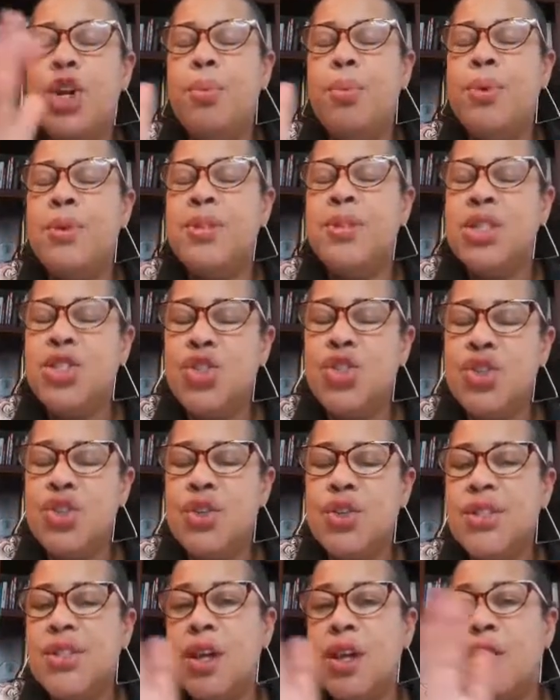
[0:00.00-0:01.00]
position
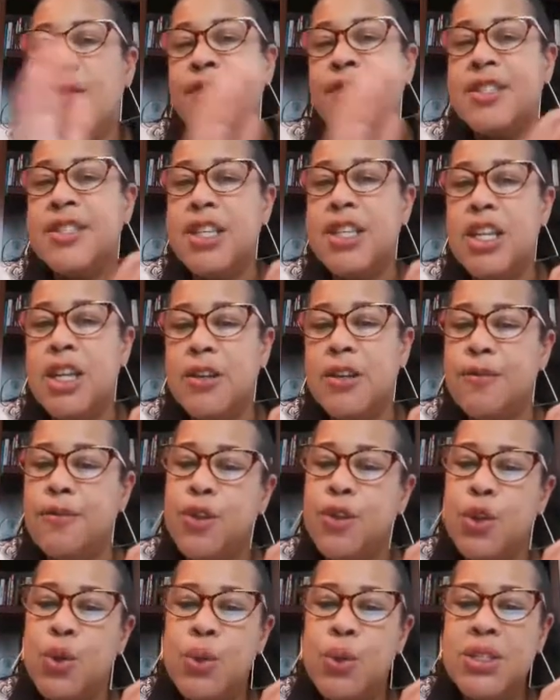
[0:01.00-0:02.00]
yourself as an
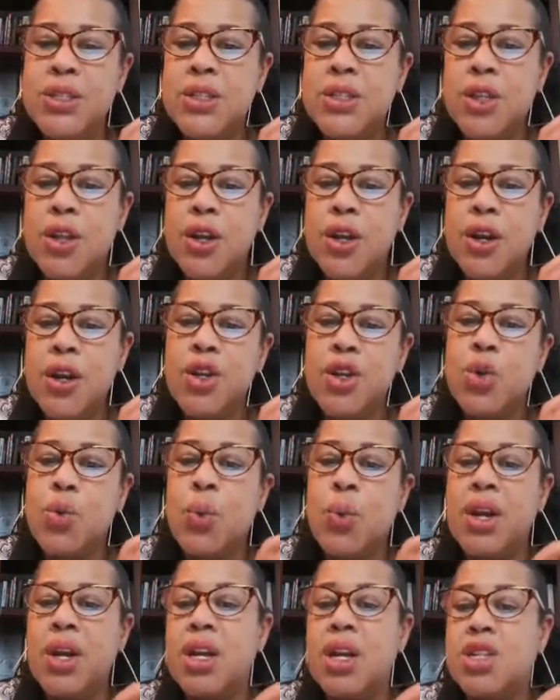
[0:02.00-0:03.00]
influencer, and you
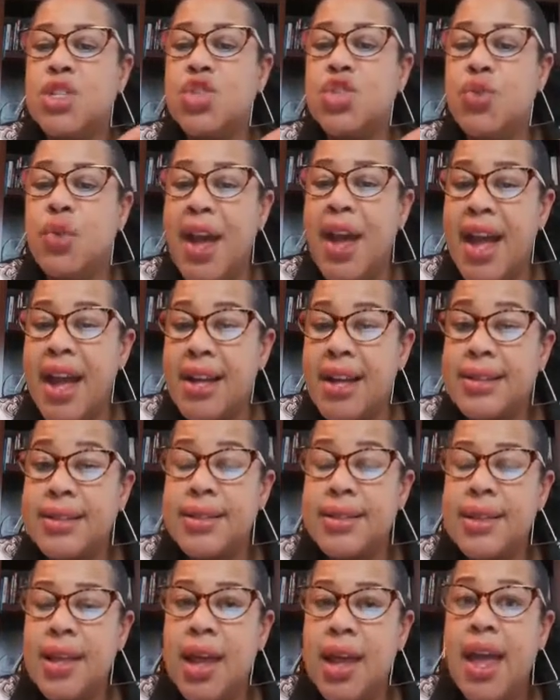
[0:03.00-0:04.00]
want to
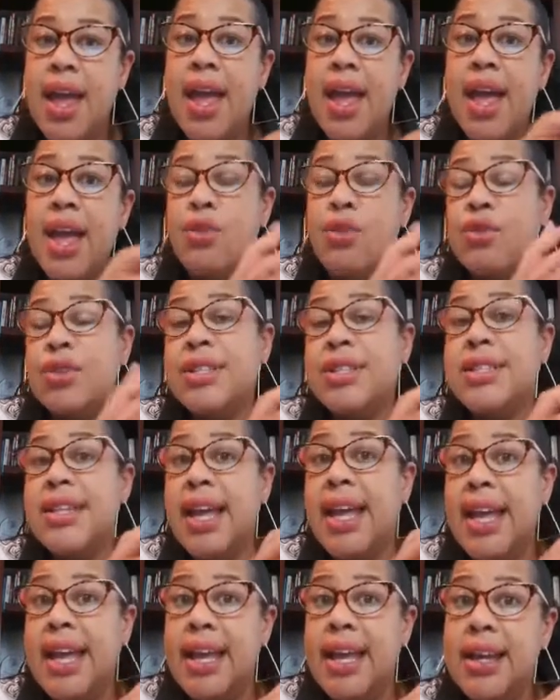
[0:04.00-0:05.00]
attract and
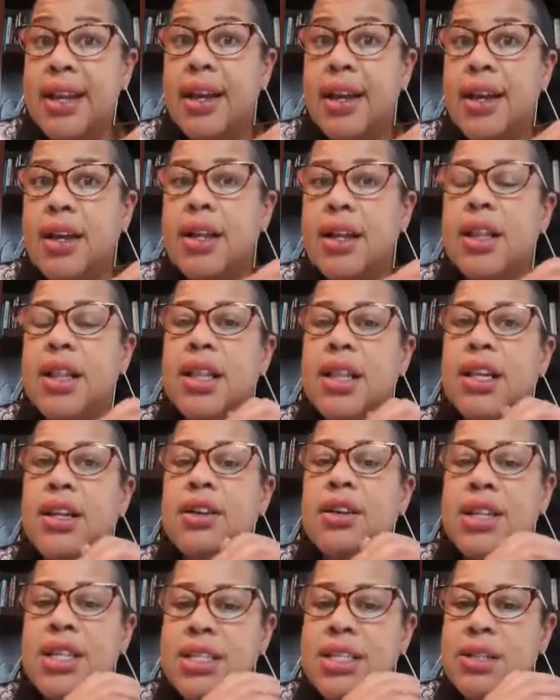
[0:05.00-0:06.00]
retain a
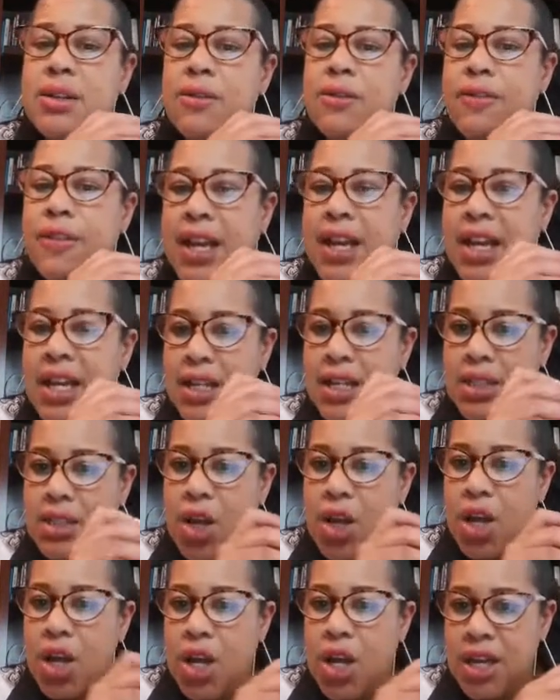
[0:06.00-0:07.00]
clearly defined
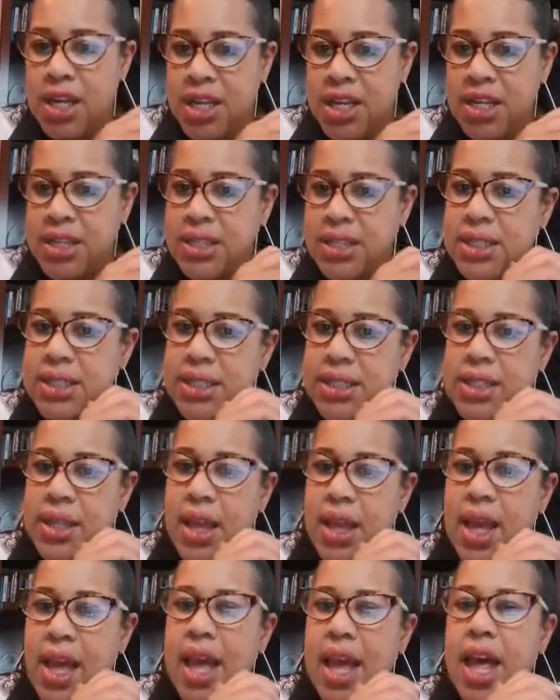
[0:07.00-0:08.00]
audience.
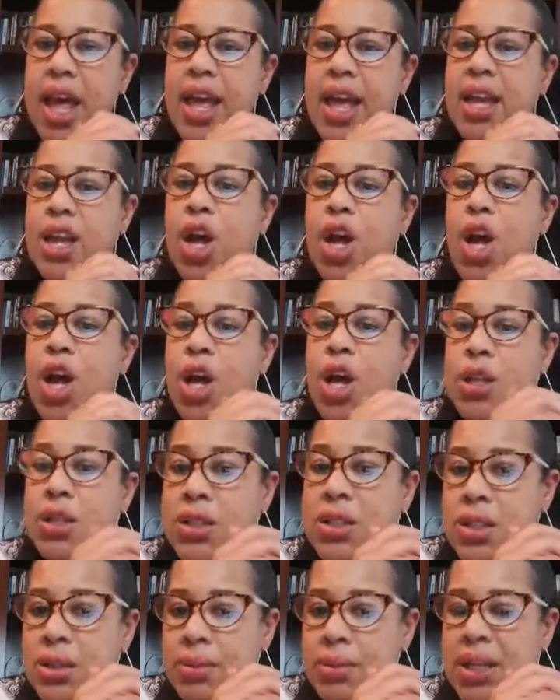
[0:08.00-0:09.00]
And
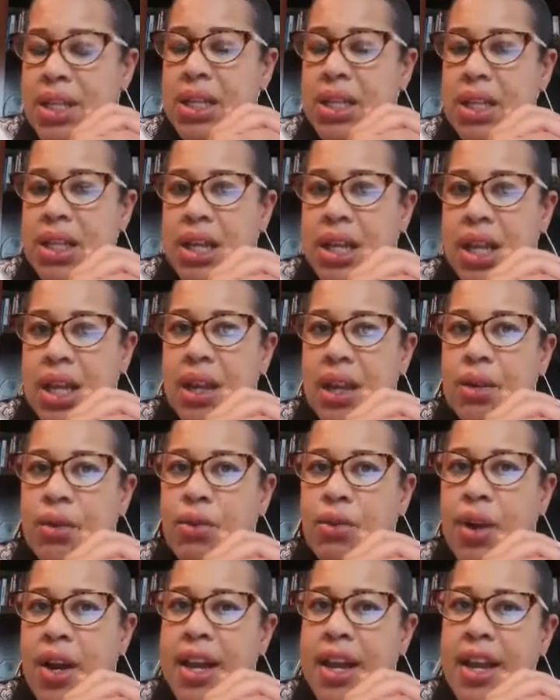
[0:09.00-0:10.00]
ultimately,
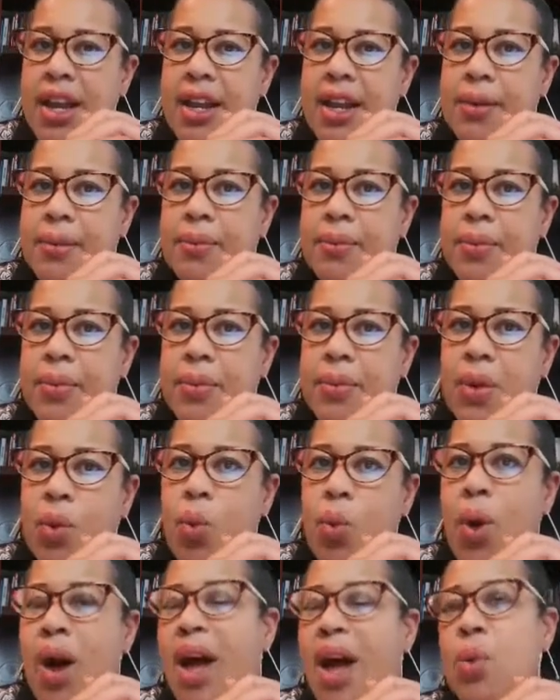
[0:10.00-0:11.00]
right,
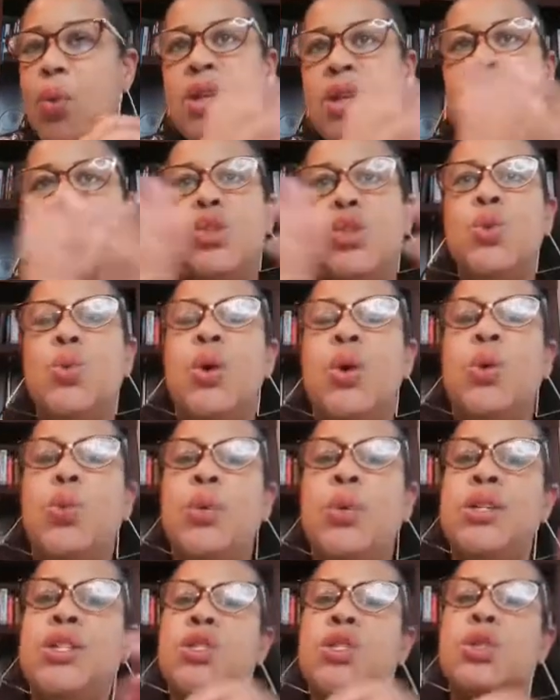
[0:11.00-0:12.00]
why we do what
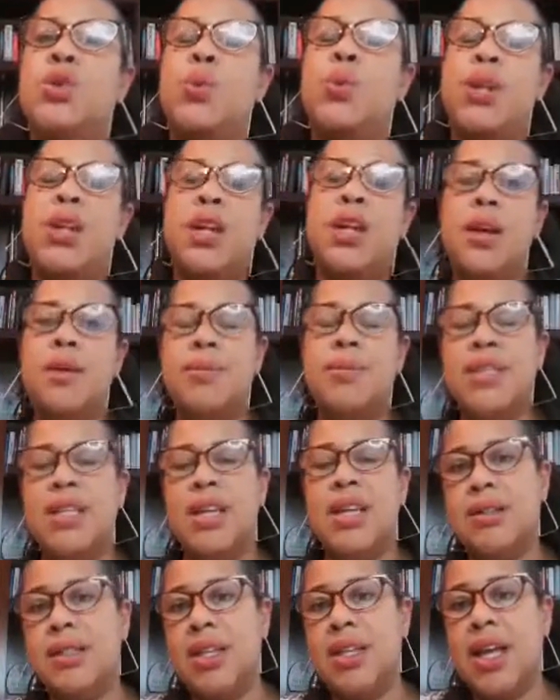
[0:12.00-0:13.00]
we do when it comes
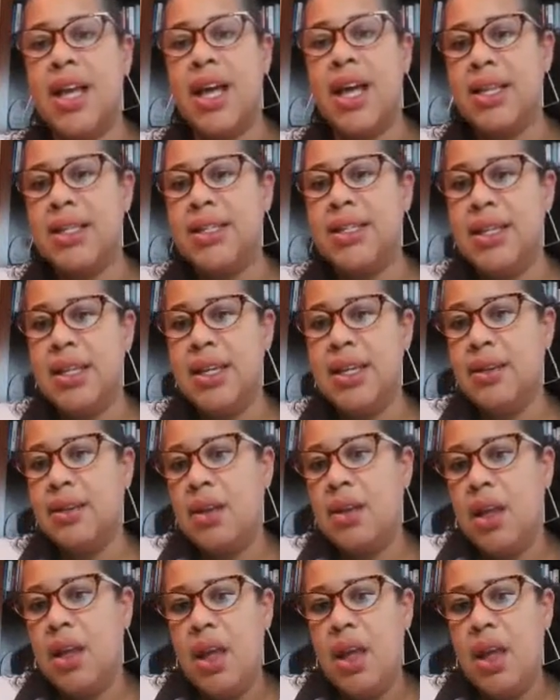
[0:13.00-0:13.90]
down to content,